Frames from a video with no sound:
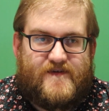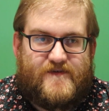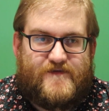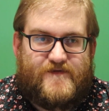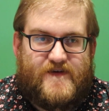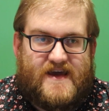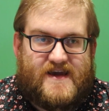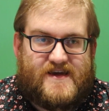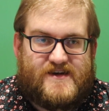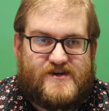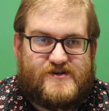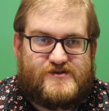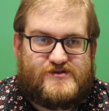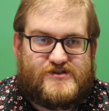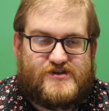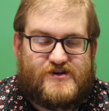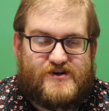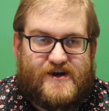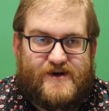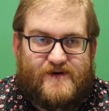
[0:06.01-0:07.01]
fake news
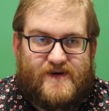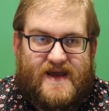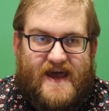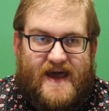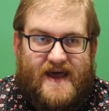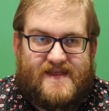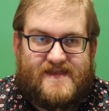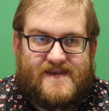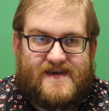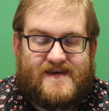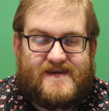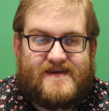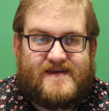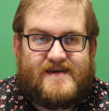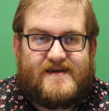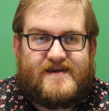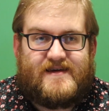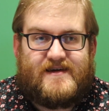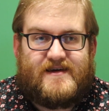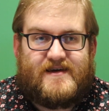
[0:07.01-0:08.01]
studio again
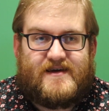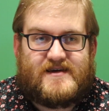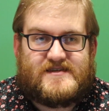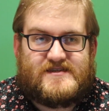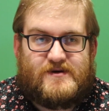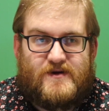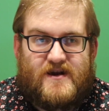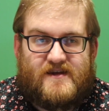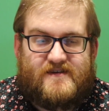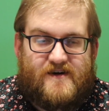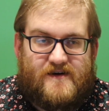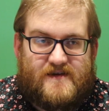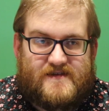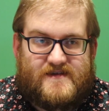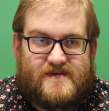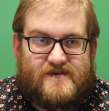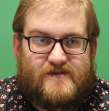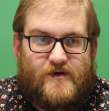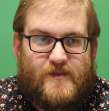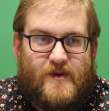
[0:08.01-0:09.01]
because I want to talk
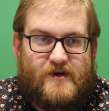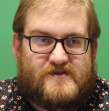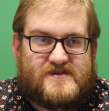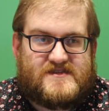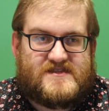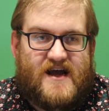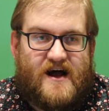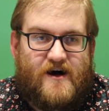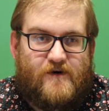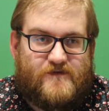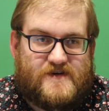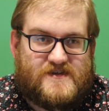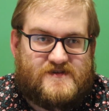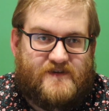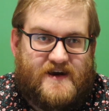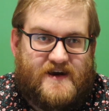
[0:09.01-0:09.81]
to you about salvage